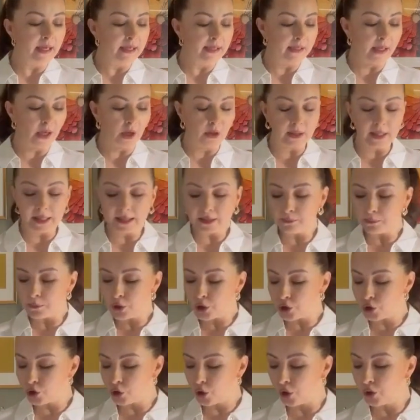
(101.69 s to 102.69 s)
Now let me
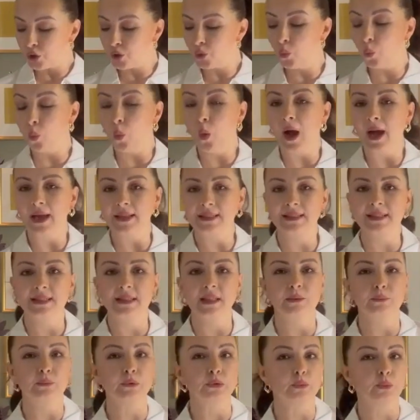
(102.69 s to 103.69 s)
show you whites
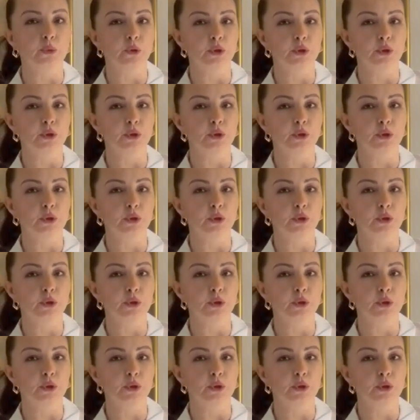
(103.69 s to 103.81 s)
that would